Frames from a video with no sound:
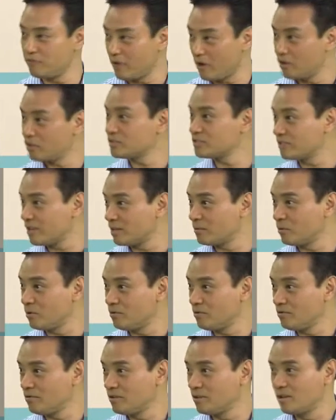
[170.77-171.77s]
very
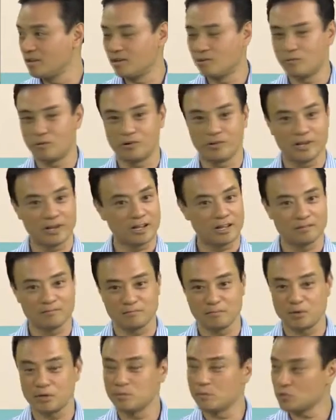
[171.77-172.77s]
stable, where they can
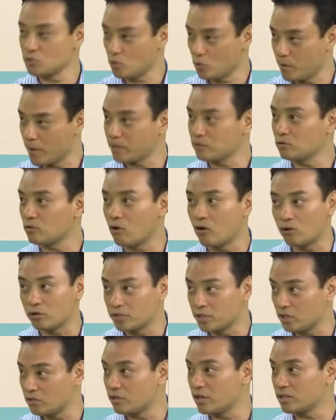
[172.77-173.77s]
pretty much go back to all
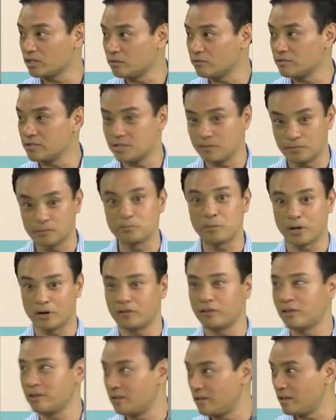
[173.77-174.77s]
the other activities, even better
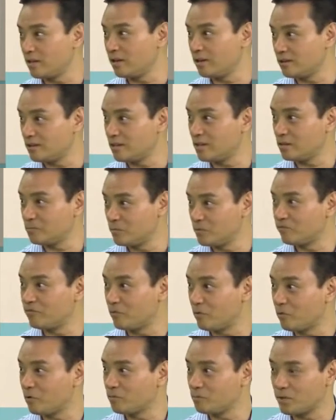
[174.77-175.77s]
than they
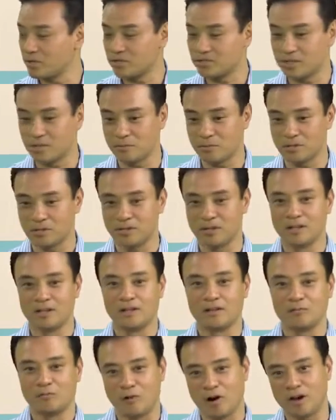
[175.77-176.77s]
before. Because they've been
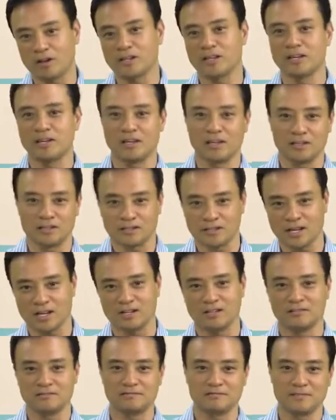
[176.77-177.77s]
walking and
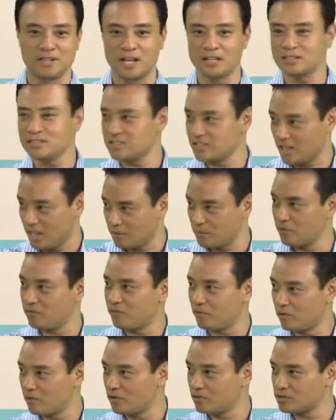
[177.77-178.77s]
kind of not stable
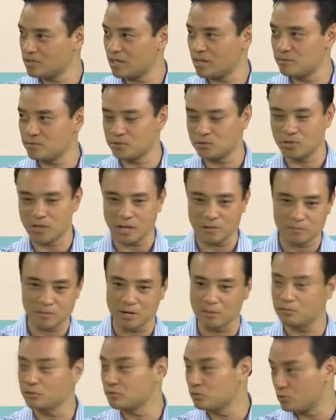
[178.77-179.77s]
for a long time, so they haven't been
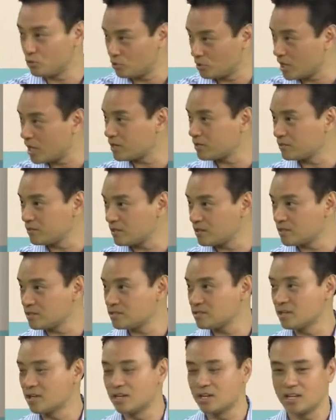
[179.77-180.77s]
able to do a lot of things,
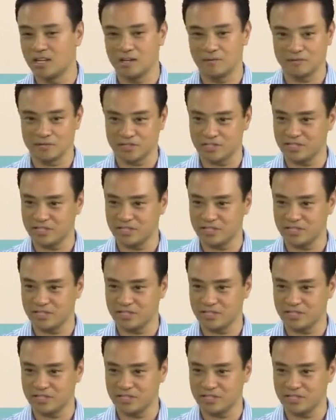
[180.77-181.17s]
even